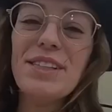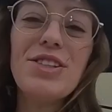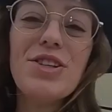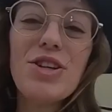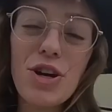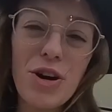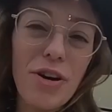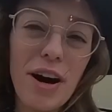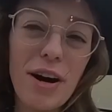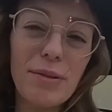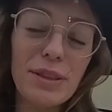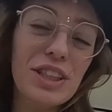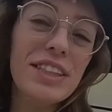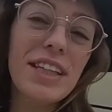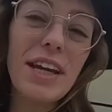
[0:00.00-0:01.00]
is Nura,
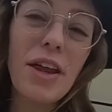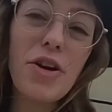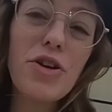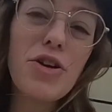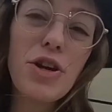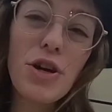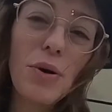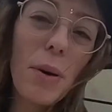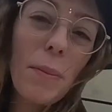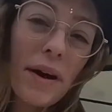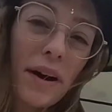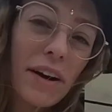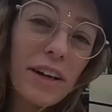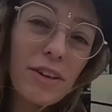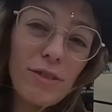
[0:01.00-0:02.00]
which is another new
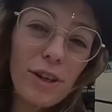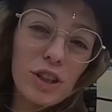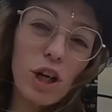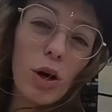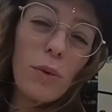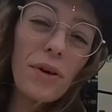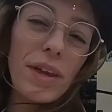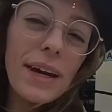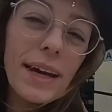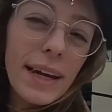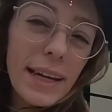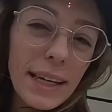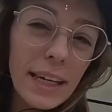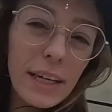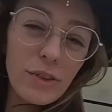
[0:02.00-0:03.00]
American restaurant with an
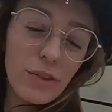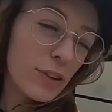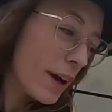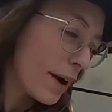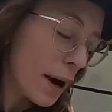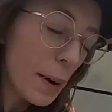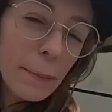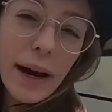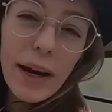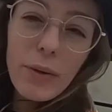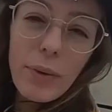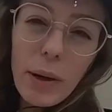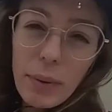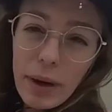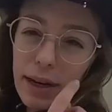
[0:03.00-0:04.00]
Indian flair. And by
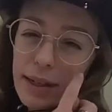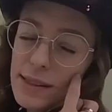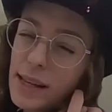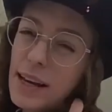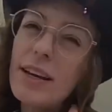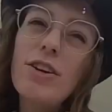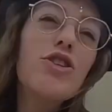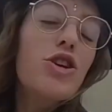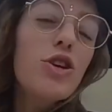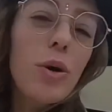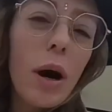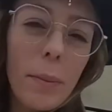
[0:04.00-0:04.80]
the way, when I say new